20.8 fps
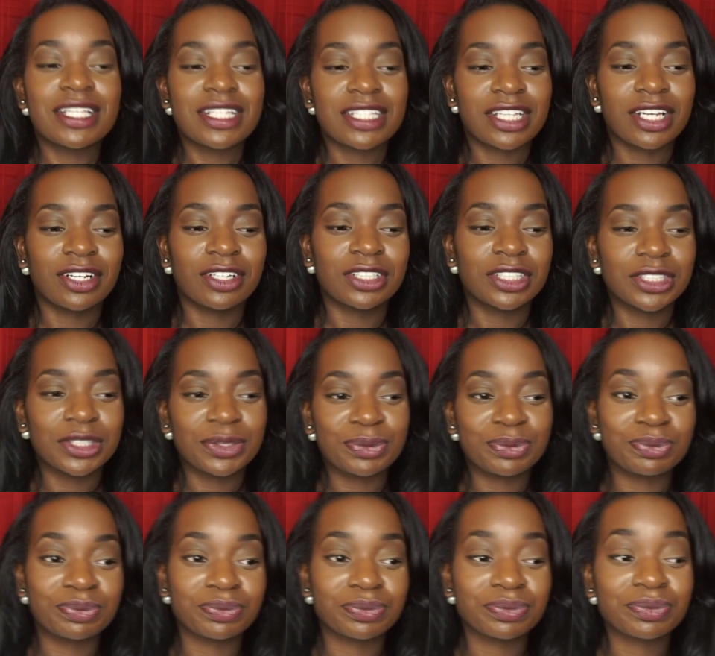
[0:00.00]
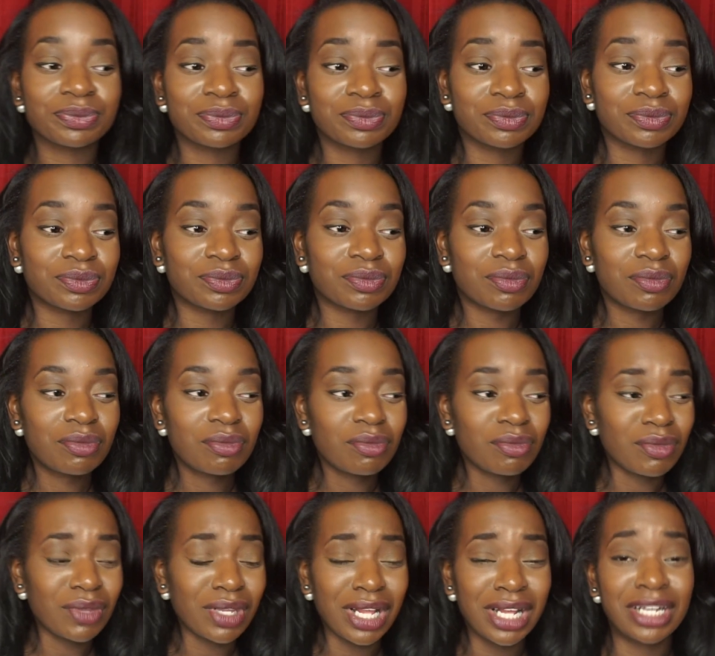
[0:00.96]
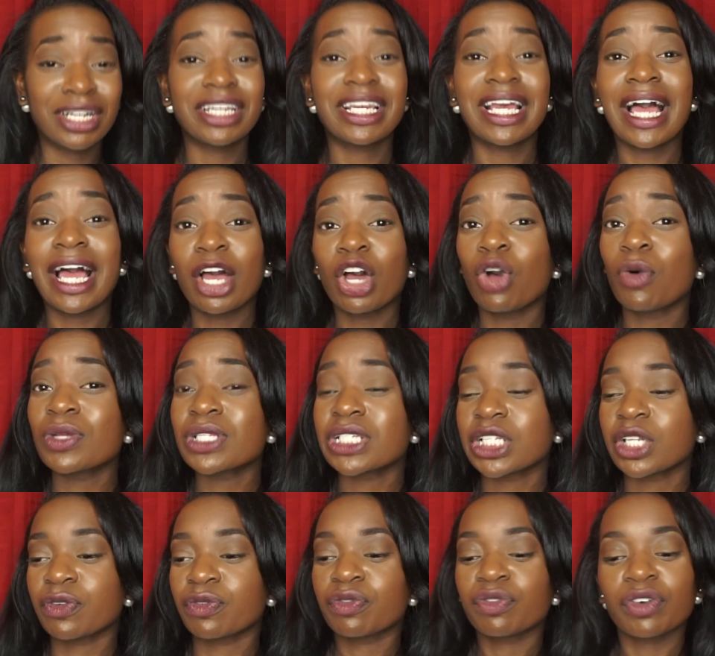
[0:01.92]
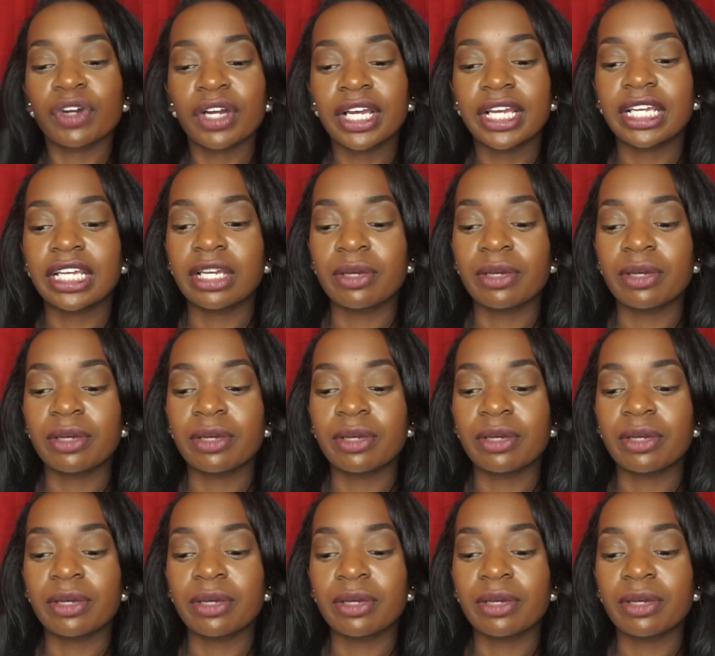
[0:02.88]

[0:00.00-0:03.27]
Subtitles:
So the guy who was in the front,